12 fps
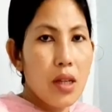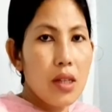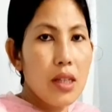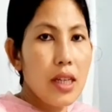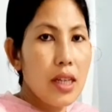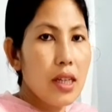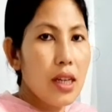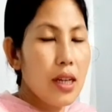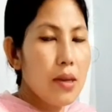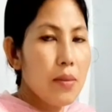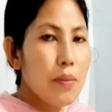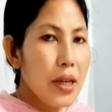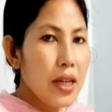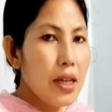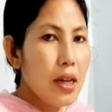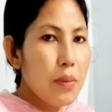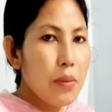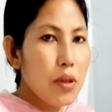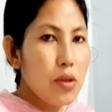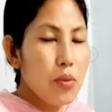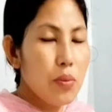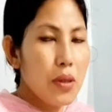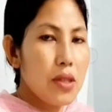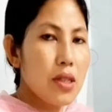they can break up into
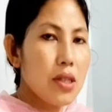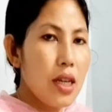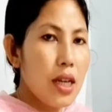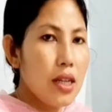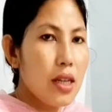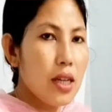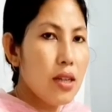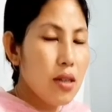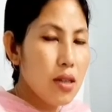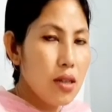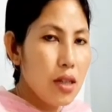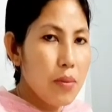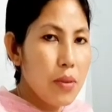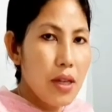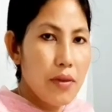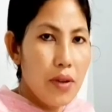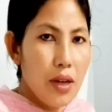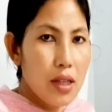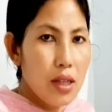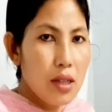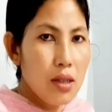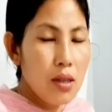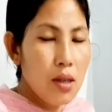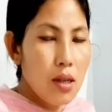pieces and then they behave like a